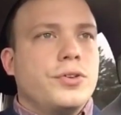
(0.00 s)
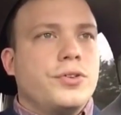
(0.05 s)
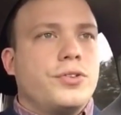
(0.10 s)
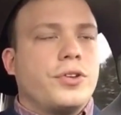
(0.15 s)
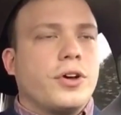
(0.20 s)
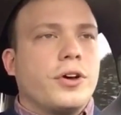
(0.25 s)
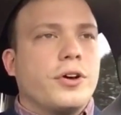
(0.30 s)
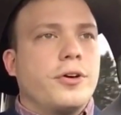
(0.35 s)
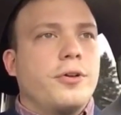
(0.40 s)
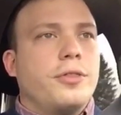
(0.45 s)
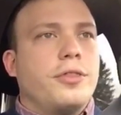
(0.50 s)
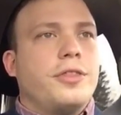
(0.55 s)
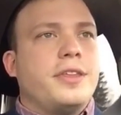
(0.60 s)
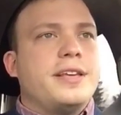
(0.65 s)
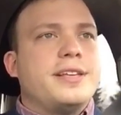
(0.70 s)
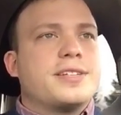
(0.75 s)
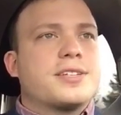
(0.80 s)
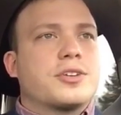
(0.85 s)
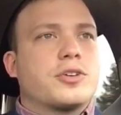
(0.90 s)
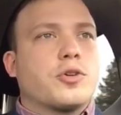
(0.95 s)
So
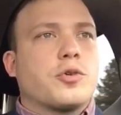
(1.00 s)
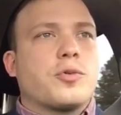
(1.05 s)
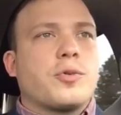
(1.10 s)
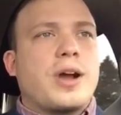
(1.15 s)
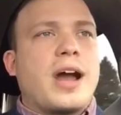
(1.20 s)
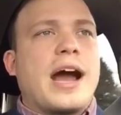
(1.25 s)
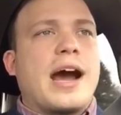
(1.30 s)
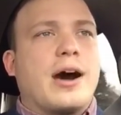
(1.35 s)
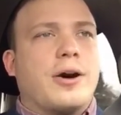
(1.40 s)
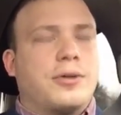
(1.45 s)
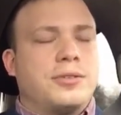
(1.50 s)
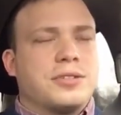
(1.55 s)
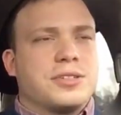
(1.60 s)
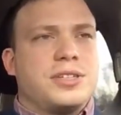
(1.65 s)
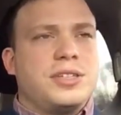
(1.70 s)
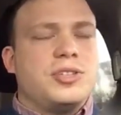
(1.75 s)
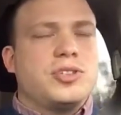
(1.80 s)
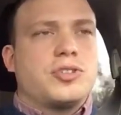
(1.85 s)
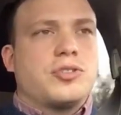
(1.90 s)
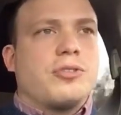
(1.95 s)
these crowds,
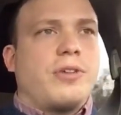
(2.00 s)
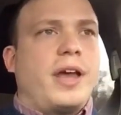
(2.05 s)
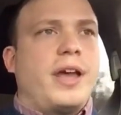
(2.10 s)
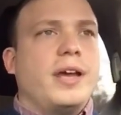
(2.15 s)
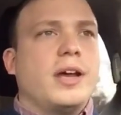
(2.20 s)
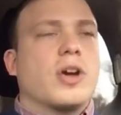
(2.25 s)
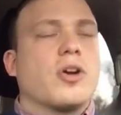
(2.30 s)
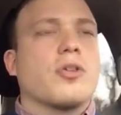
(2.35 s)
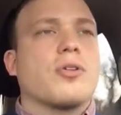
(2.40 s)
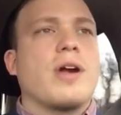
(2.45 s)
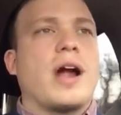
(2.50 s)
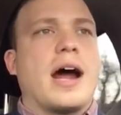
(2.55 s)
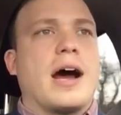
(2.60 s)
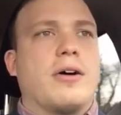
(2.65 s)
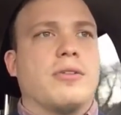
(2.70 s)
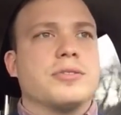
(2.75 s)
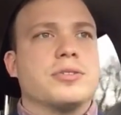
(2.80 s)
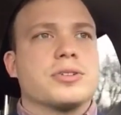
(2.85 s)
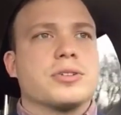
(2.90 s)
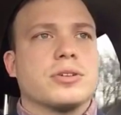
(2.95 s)
these great
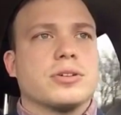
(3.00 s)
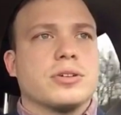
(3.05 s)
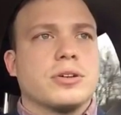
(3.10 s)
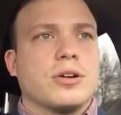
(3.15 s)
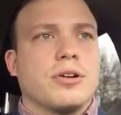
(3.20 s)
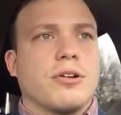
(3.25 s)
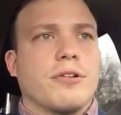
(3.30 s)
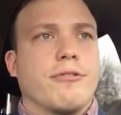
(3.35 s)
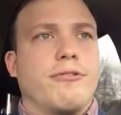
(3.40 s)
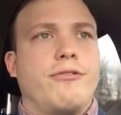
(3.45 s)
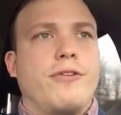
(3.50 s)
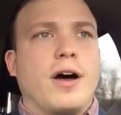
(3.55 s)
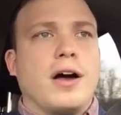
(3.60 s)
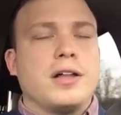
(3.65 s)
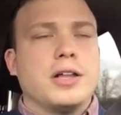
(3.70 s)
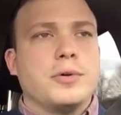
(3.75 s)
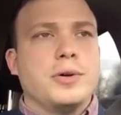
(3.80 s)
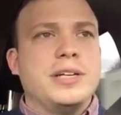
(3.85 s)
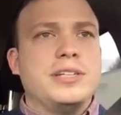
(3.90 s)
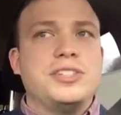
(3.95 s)
crowds, are
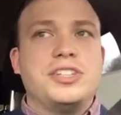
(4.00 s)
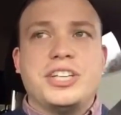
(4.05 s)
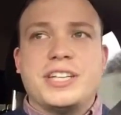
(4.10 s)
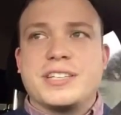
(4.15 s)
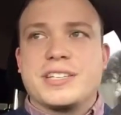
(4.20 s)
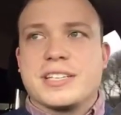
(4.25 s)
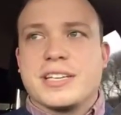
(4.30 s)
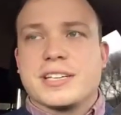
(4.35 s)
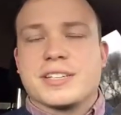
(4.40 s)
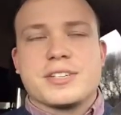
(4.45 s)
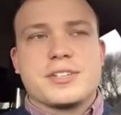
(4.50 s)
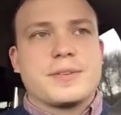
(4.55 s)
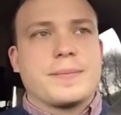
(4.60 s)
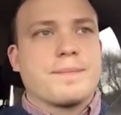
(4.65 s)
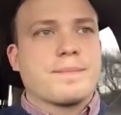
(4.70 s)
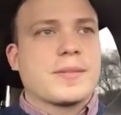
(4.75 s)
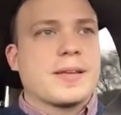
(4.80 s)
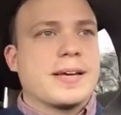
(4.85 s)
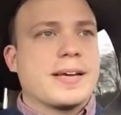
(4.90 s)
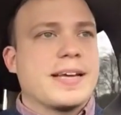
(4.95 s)
following Jesus.
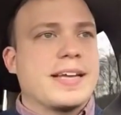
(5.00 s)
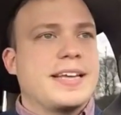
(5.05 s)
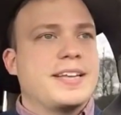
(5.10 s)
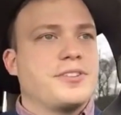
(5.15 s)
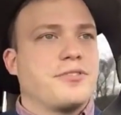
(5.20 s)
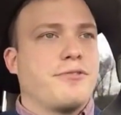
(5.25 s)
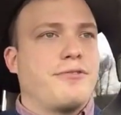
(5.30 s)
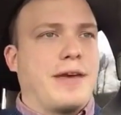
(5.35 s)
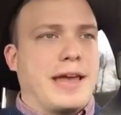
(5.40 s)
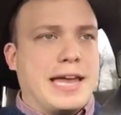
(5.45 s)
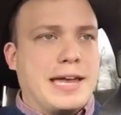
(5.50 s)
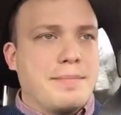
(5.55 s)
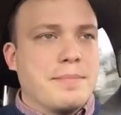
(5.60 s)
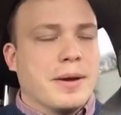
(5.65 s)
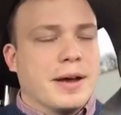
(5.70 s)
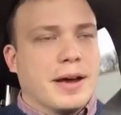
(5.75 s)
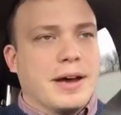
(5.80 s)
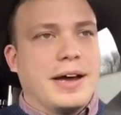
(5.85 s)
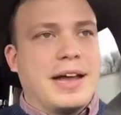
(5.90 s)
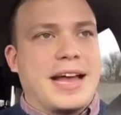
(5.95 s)
His fame
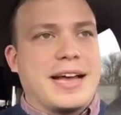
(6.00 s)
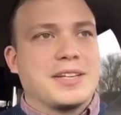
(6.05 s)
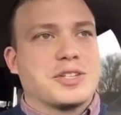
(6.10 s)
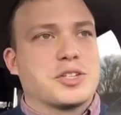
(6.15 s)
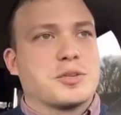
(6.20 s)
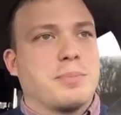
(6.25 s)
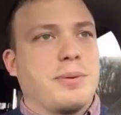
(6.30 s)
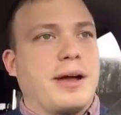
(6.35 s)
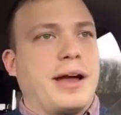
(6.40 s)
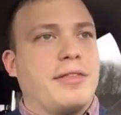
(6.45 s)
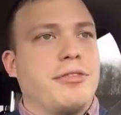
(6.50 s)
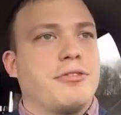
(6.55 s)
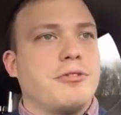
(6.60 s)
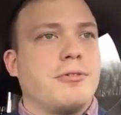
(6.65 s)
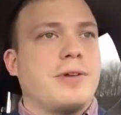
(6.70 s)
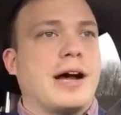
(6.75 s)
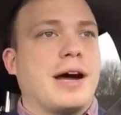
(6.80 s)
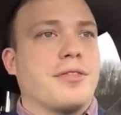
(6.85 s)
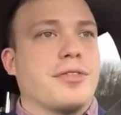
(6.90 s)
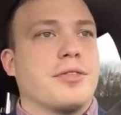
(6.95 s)
has spread
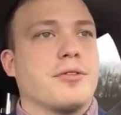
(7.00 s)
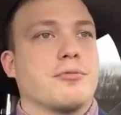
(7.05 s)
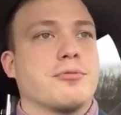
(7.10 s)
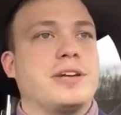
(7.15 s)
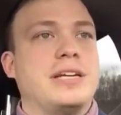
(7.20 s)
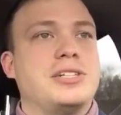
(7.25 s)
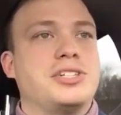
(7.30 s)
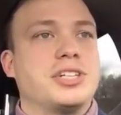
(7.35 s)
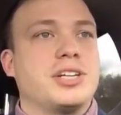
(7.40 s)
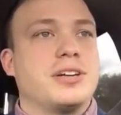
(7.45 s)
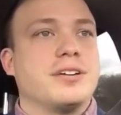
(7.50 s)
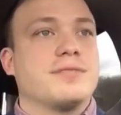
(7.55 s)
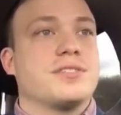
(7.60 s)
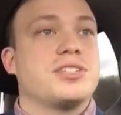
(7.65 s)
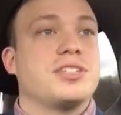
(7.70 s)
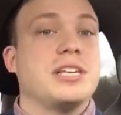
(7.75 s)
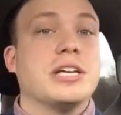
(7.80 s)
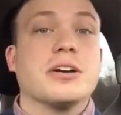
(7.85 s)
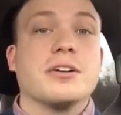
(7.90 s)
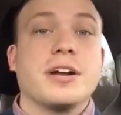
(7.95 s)
throughout the region of
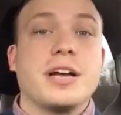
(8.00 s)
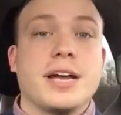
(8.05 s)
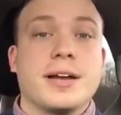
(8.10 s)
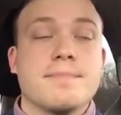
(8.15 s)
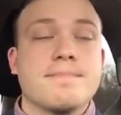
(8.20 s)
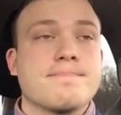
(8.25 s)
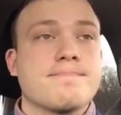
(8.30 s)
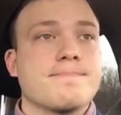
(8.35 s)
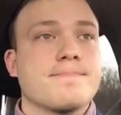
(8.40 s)
Syria.